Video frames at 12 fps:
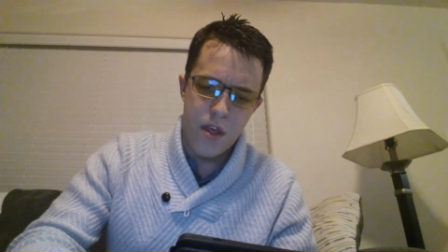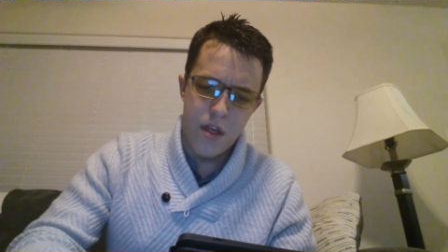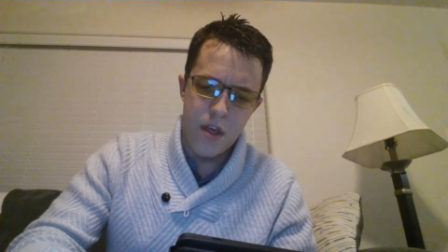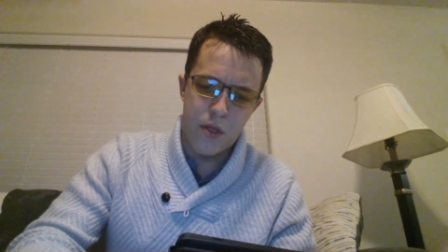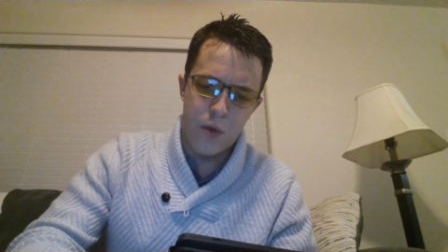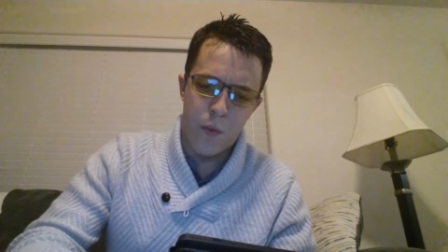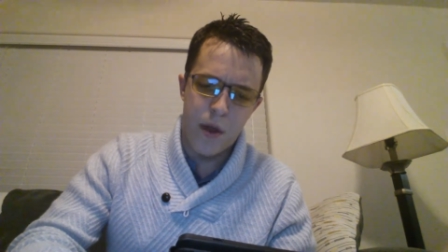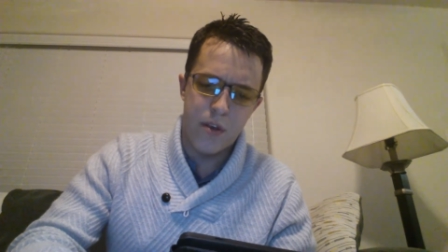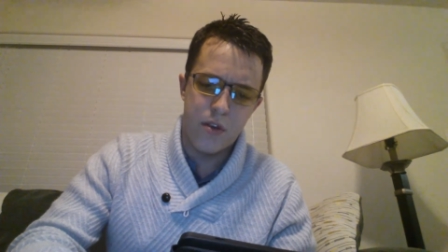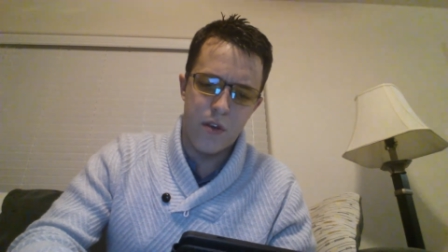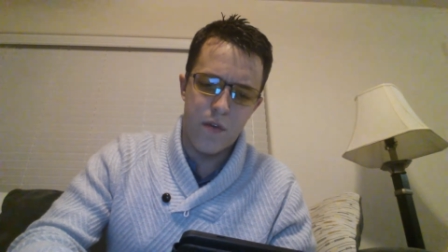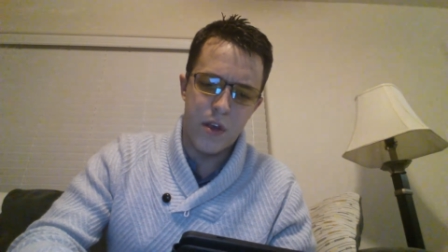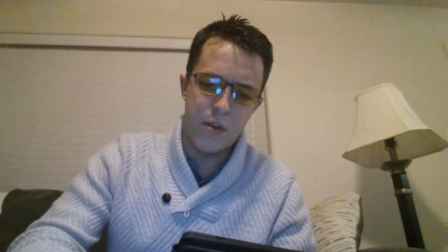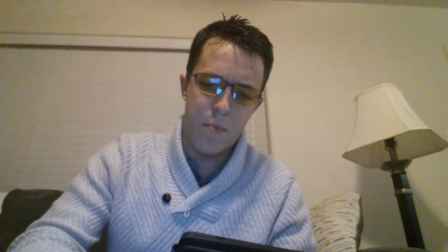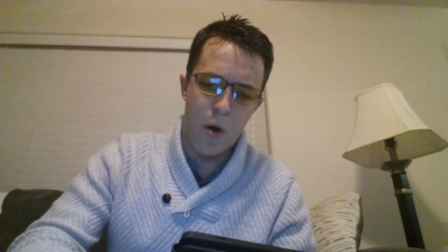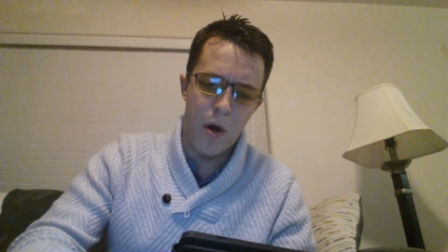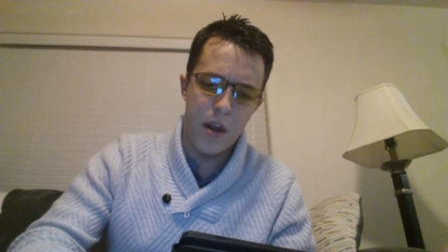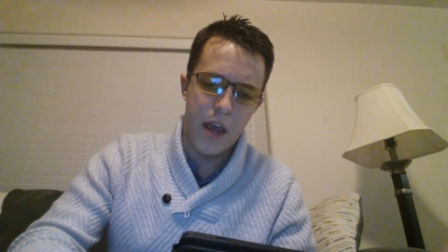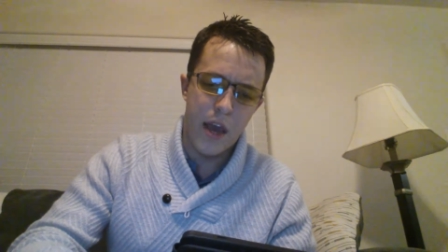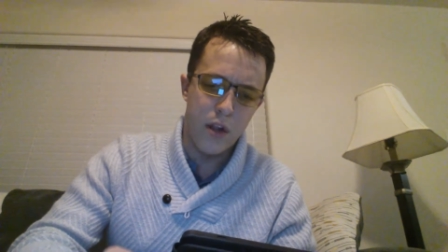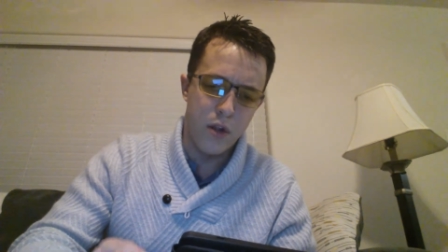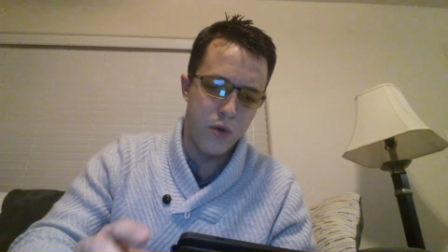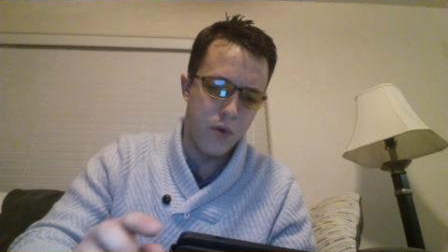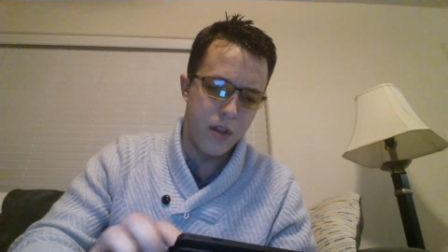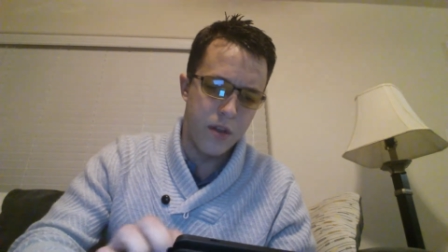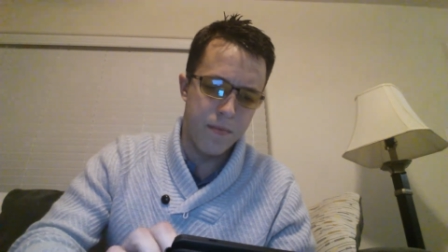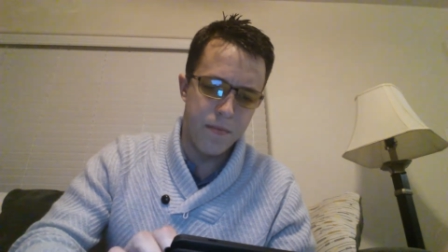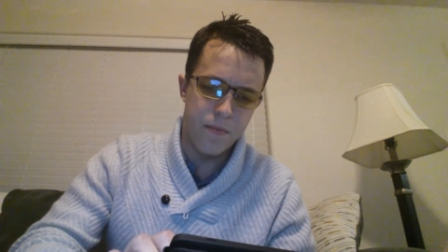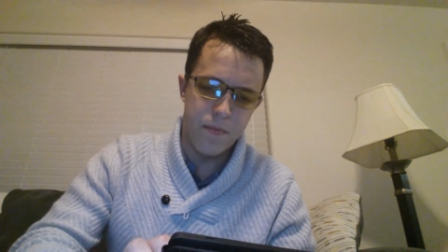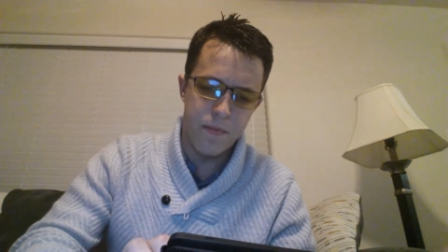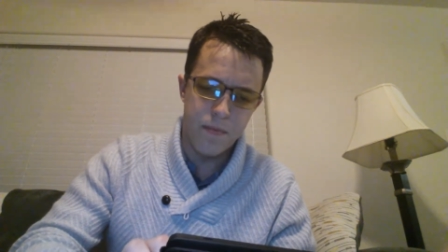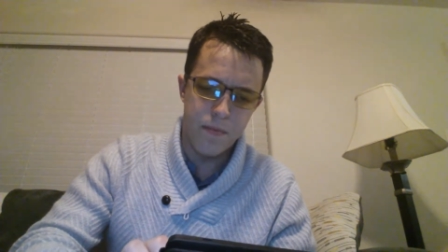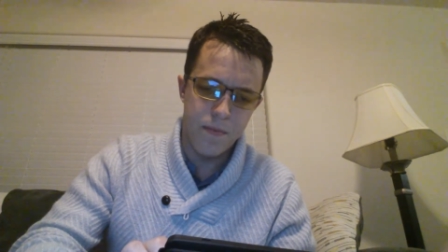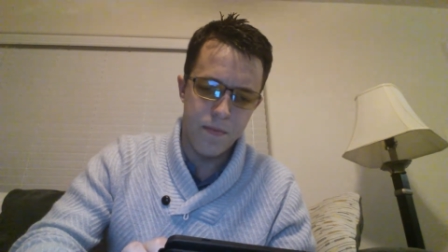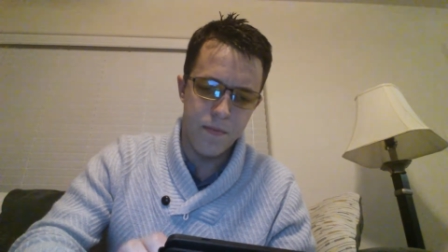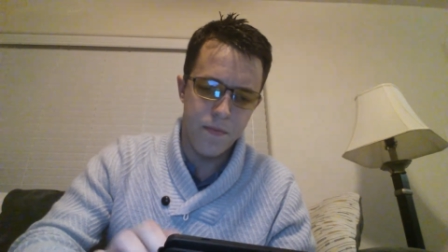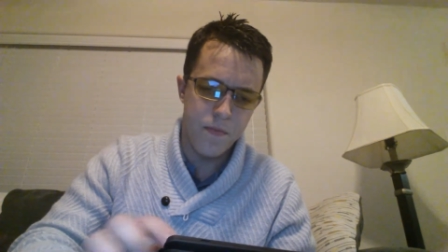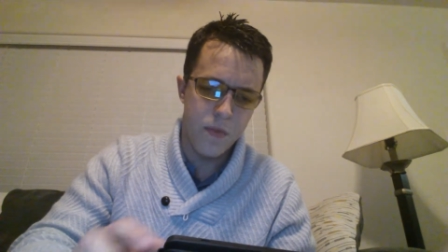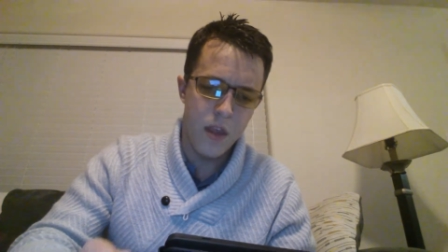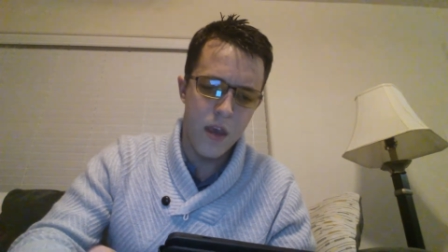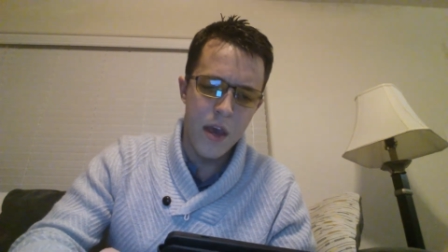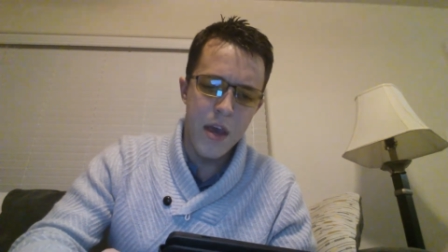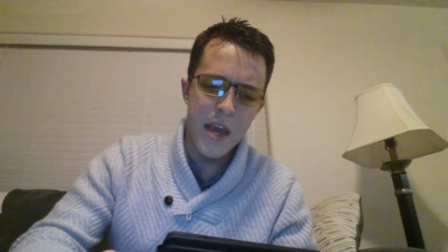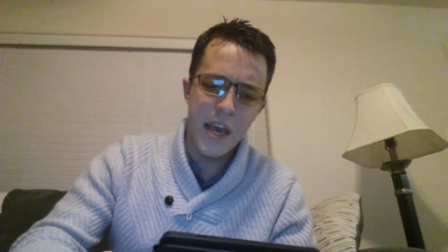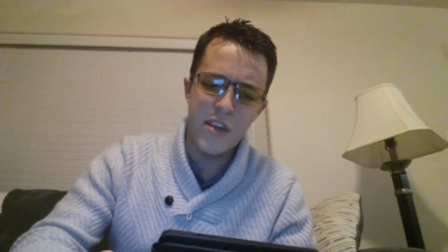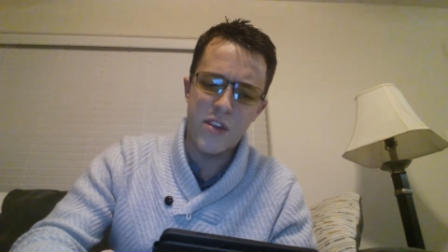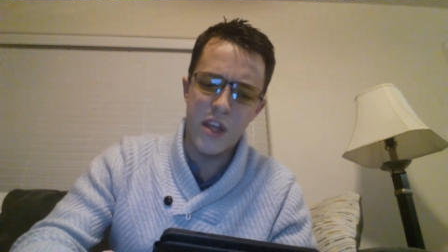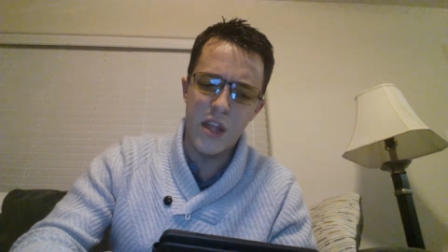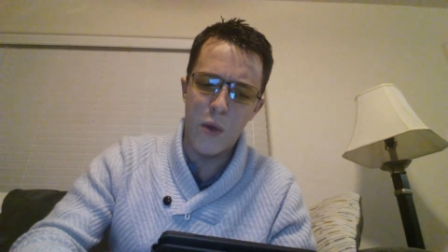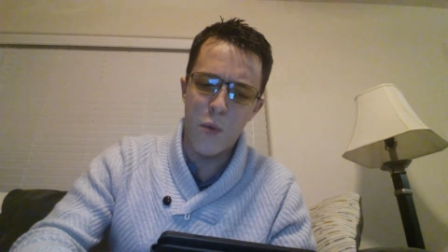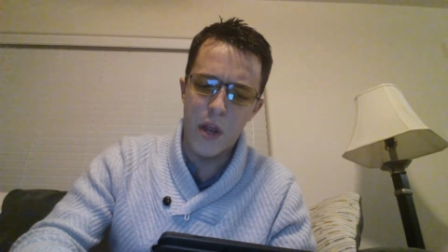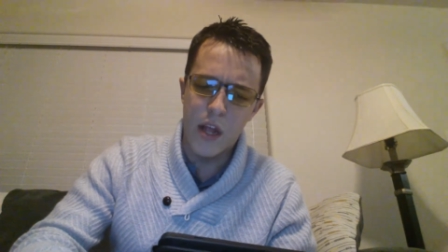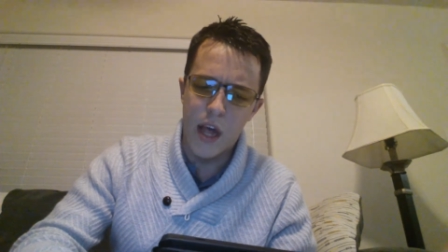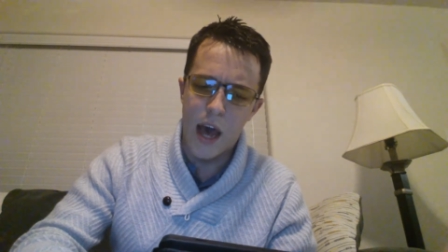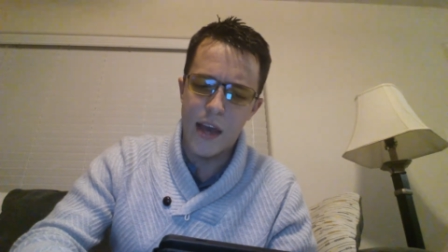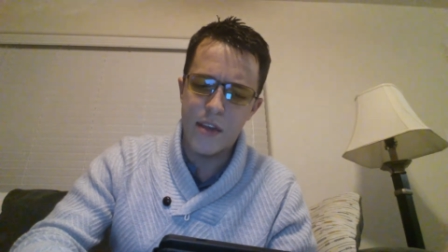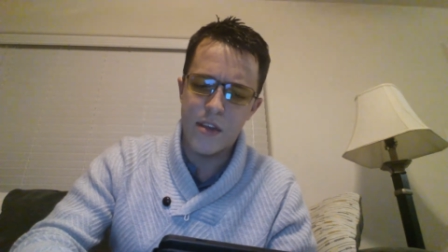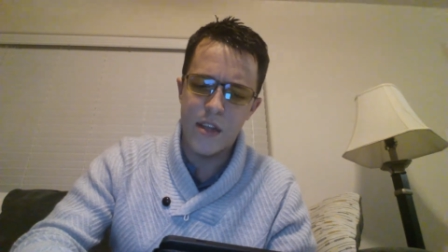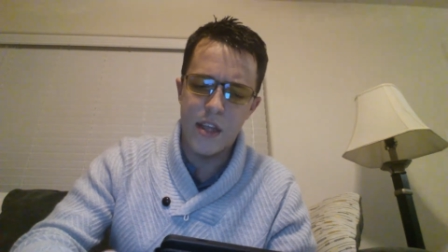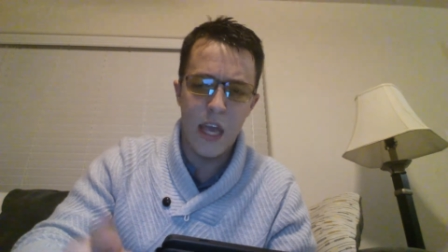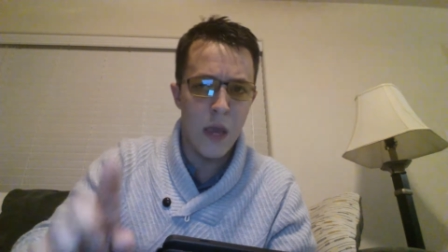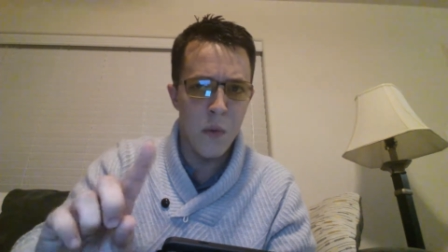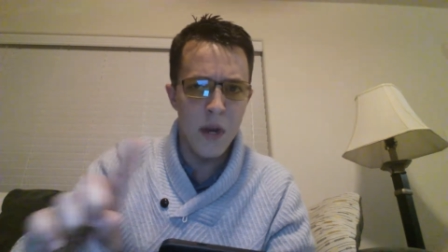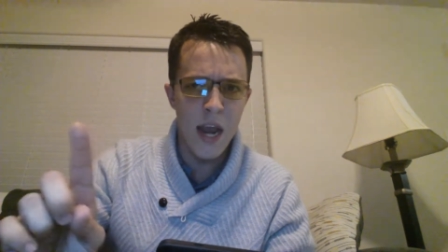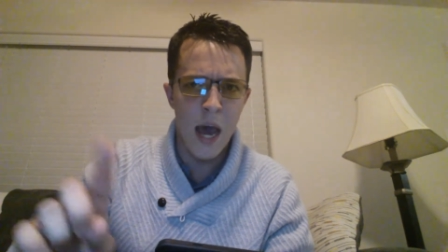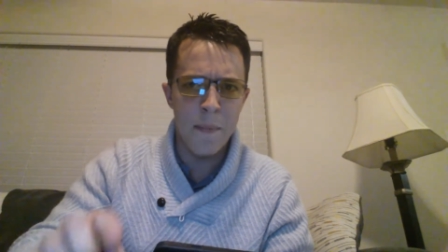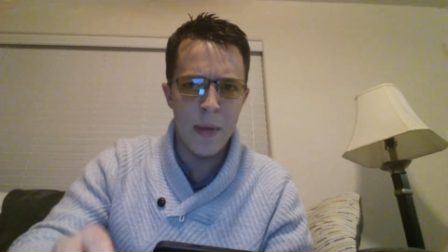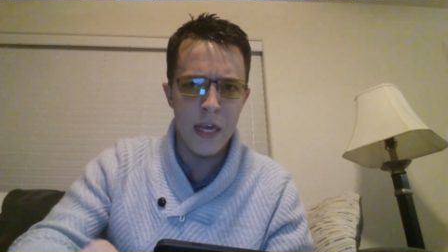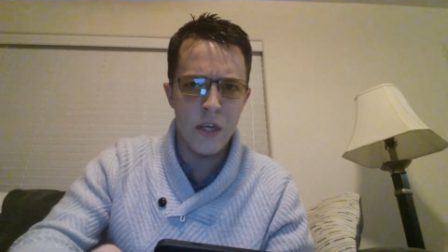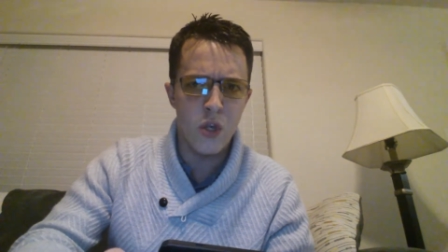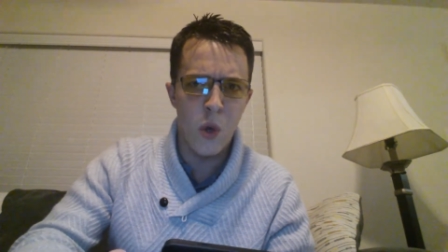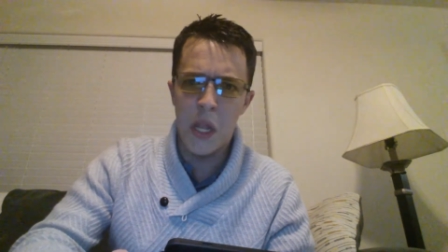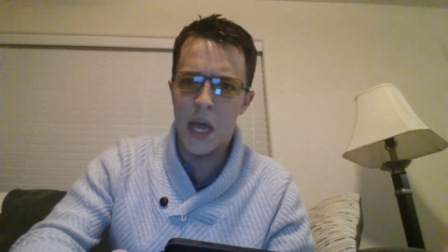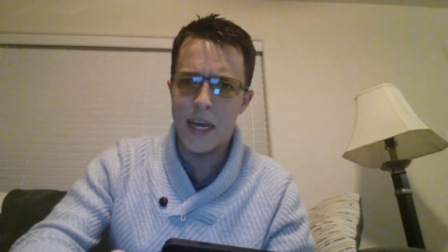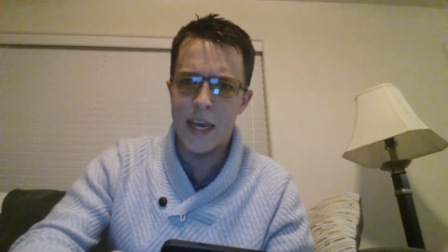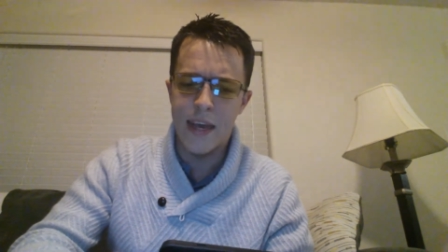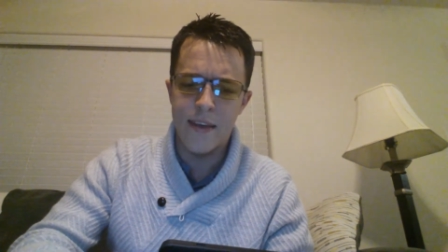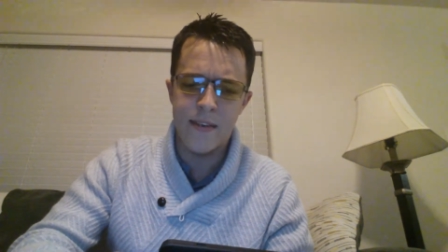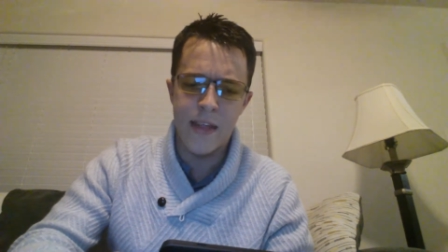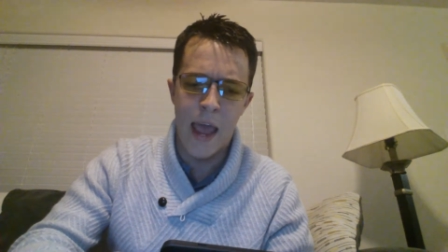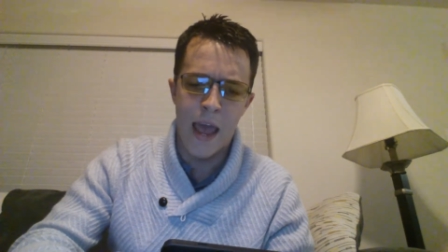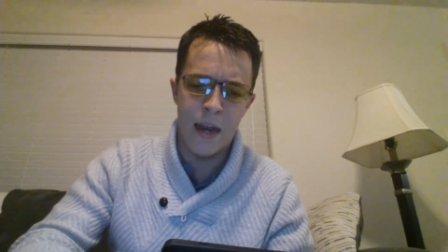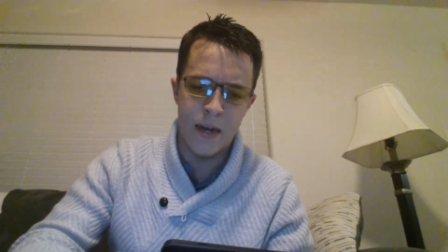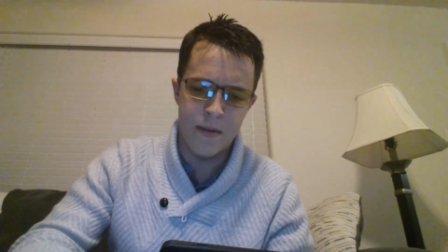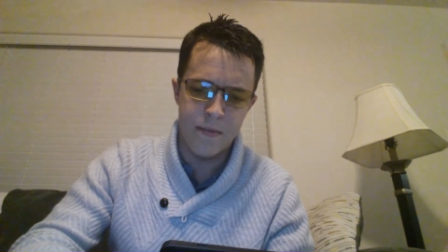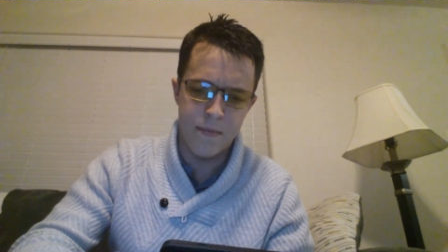that the rest of his party had eluded them he suddenly realized that he would not be so lucky as Dan.